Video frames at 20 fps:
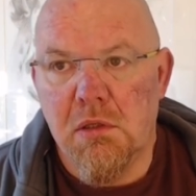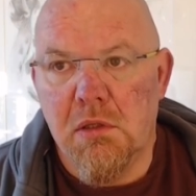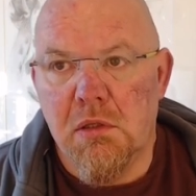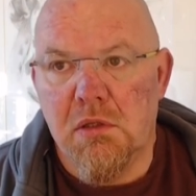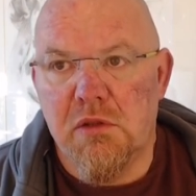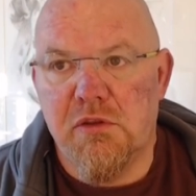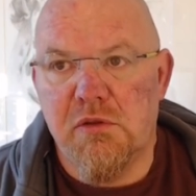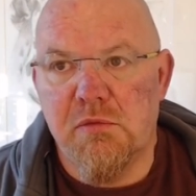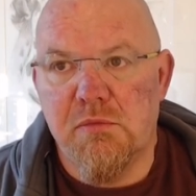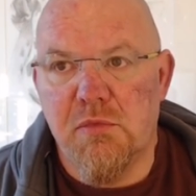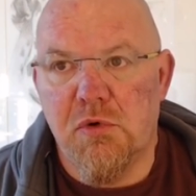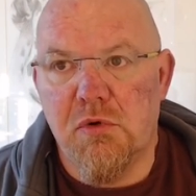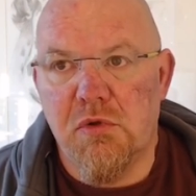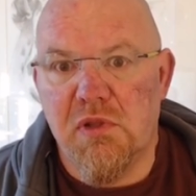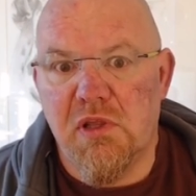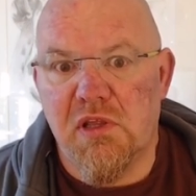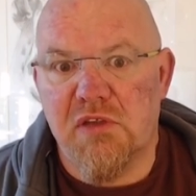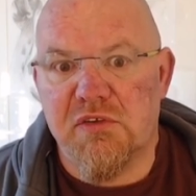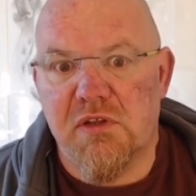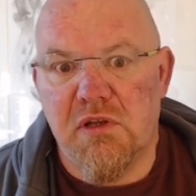the more
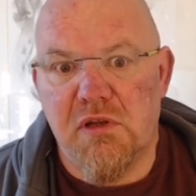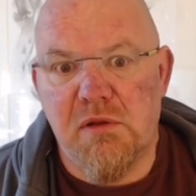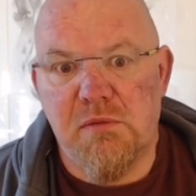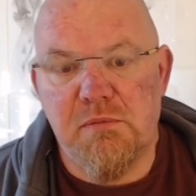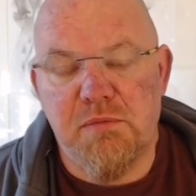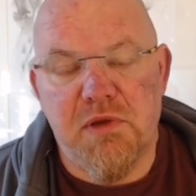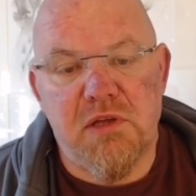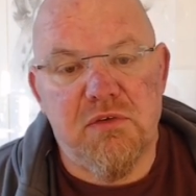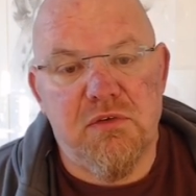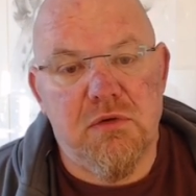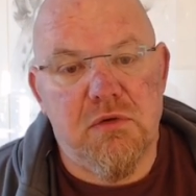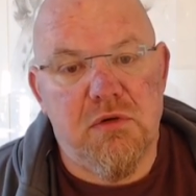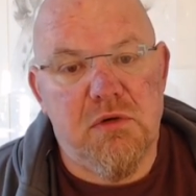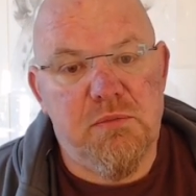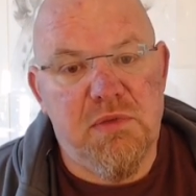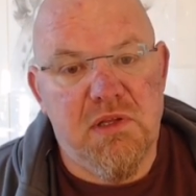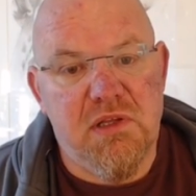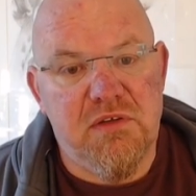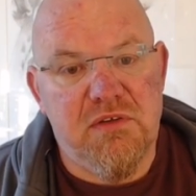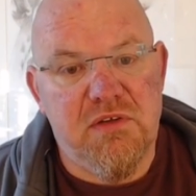that's going to impact your
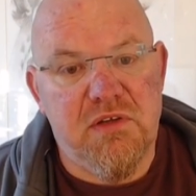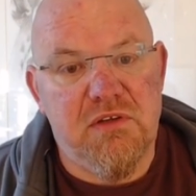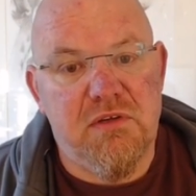ability to